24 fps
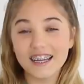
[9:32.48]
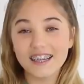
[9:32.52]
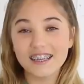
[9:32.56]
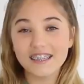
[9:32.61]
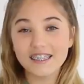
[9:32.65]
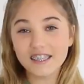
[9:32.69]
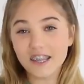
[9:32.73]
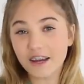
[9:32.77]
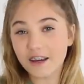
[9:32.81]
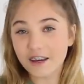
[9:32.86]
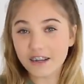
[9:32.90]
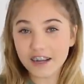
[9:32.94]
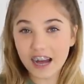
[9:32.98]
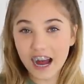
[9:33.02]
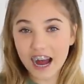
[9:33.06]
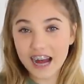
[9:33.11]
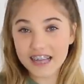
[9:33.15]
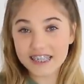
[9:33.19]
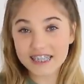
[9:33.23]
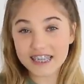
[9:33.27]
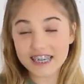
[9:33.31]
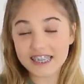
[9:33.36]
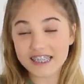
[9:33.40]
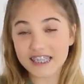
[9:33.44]
So
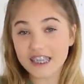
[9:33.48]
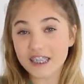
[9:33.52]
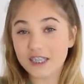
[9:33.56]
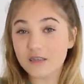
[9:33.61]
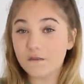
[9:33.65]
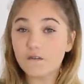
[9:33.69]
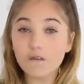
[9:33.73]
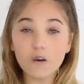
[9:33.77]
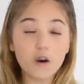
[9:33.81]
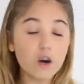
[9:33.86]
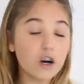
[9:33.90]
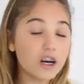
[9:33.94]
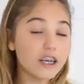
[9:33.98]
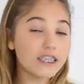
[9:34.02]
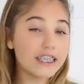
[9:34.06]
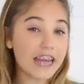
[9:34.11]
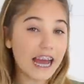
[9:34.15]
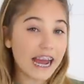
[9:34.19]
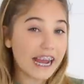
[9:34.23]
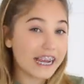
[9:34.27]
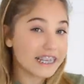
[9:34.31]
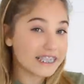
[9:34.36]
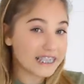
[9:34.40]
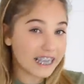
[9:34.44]
guys, it is 4
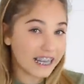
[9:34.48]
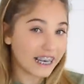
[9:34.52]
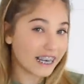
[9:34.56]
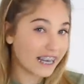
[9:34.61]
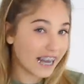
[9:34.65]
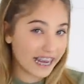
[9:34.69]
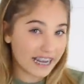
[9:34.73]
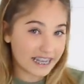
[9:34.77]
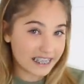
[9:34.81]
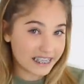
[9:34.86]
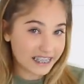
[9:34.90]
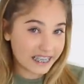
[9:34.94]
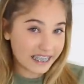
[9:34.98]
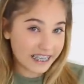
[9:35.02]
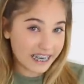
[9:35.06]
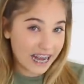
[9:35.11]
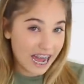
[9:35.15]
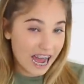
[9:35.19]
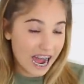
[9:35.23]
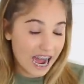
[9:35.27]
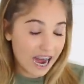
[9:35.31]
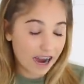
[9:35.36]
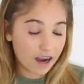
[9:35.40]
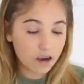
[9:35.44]
days later
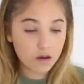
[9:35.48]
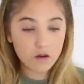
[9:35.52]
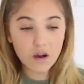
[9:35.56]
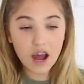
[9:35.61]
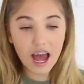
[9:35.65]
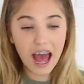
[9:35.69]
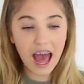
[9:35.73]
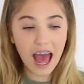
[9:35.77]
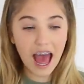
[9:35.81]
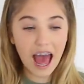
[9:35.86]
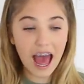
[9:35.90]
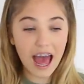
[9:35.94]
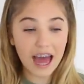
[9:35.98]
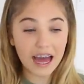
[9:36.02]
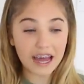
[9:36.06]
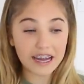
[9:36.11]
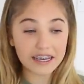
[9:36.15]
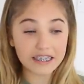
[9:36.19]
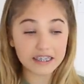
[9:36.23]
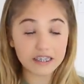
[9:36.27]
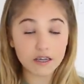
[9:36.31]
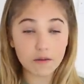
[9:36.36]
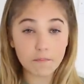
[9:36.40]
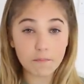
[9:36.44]
now
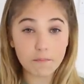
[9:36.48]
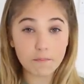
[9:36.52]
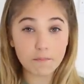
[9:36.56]
and